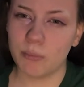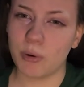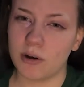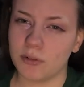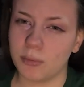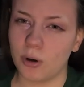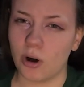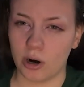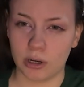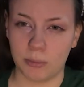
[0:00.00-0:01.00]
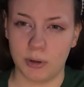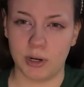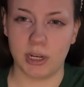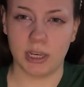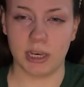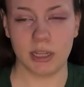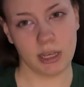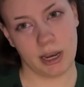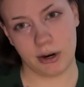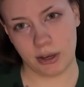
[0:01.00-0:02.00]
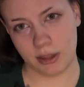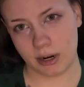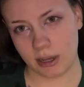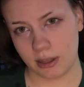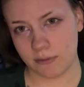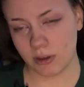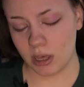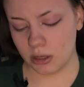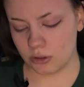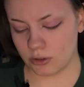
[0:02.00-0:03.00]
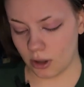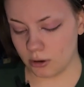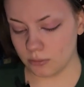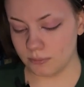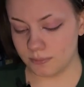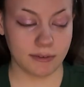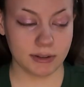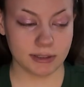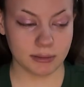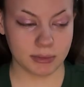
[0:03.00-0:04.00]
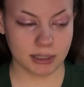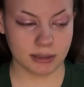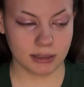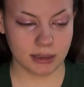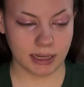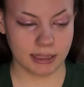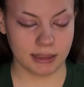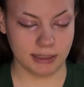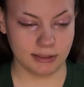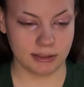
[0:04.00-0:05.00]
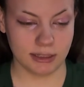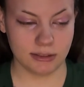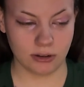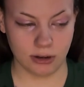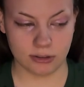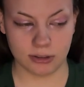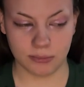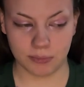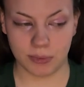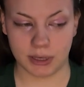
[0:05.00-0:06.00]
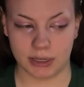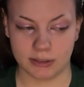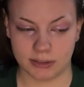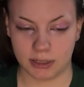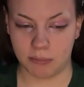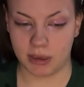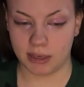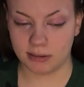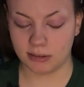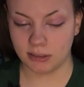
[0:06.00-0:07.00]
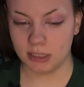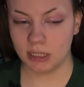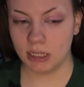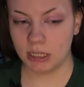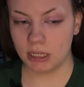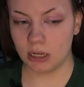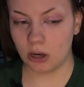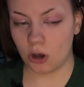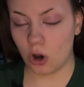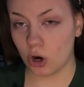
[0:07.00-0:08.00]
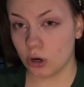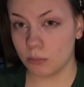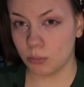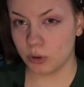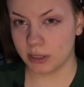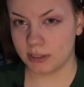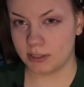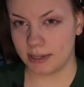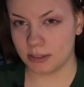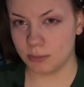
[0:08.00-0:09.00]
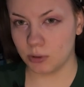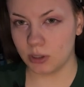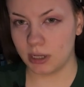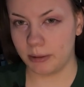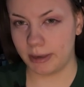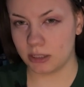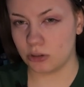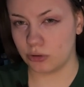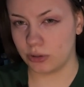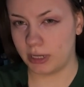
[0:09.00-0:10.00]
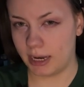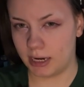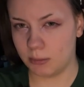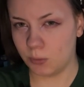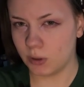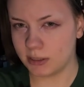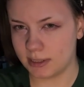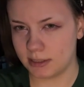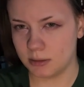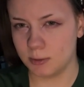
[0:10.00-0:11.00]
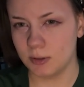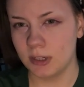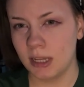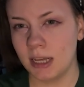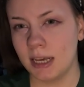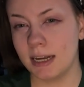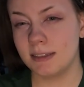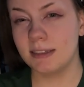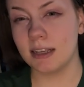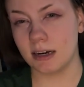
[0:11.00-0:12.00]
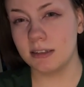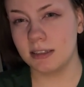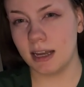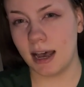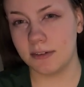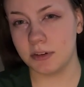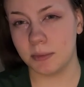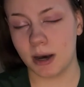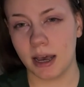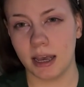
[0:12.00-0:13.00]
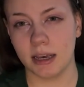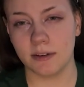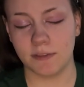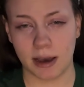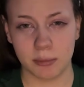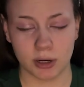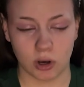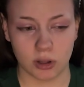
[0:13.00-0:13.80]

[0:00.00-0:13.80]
profitable art community in the area that I live. So, having something like this is awesome because it makes art more accessible and it makes creating more accessible. It sucks to have to buy fabric